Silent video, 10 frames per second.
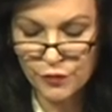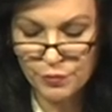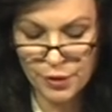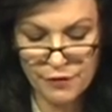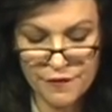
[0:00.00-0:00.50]

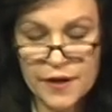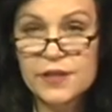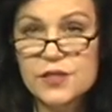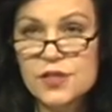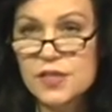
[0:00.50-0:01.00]
would bring
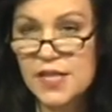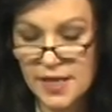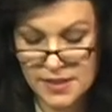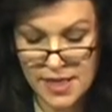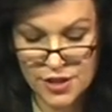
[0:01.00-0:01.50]
fairness to the
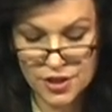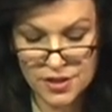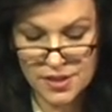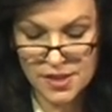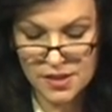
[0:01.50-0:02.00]

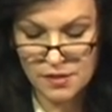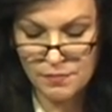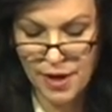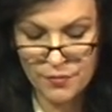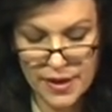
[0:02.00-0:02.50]
taxation system
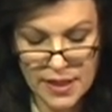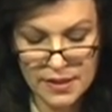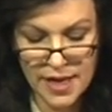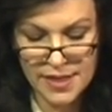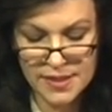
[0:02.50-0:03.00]
by
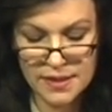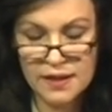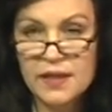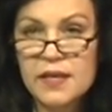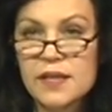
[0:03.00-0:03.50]

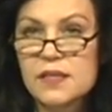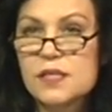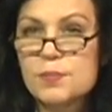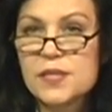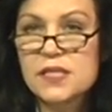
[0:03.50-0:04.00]
recognizing the
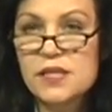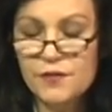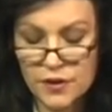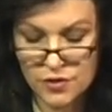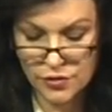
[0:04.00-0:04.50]

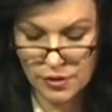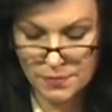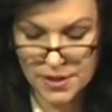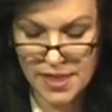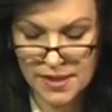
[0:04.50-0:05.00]
specific
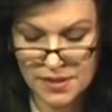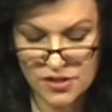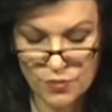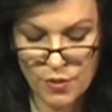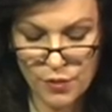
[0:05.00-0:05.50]

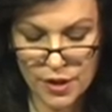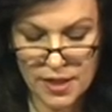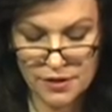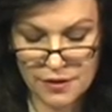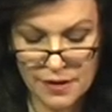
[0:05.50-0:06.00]
circumstances we work
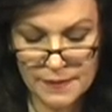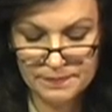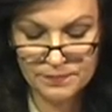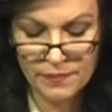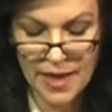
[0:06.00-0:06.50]
under
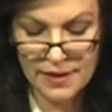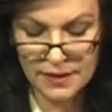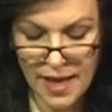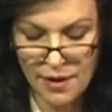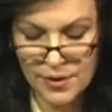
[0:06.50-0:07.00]
and
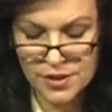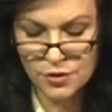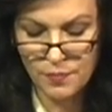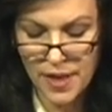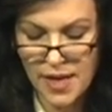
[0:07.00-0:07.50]
allow us
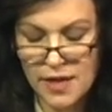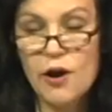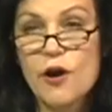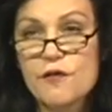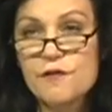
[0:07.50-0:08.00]
to pay
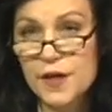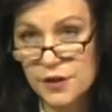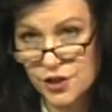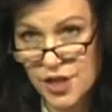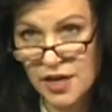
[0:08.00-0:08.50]
our
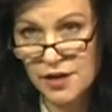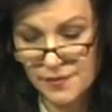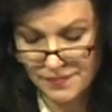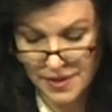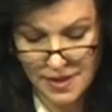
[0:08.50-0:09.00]
fair
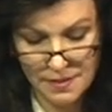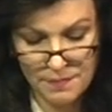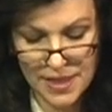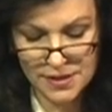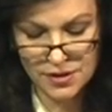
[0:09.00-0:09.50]
share
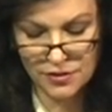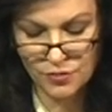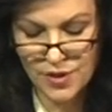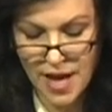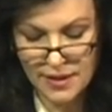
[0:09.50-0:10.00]
based on
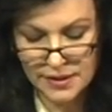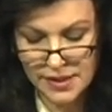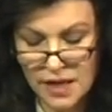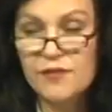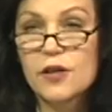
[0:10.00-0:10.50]
the
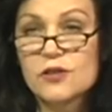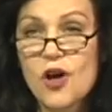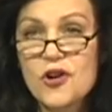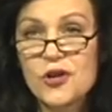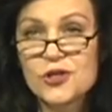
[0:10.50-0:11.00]
reality of our
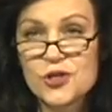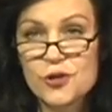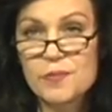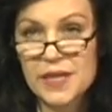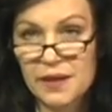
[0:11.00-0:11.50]

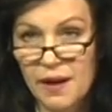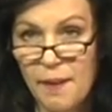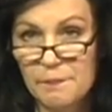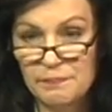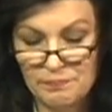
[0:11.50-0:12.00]
longer-term
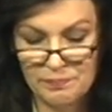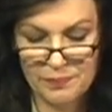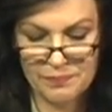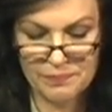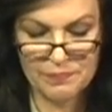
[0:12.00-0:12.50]
income.
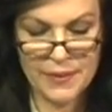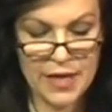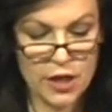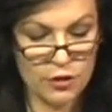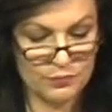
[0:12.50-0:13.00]

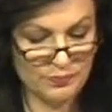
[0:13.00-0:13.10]
Thank you.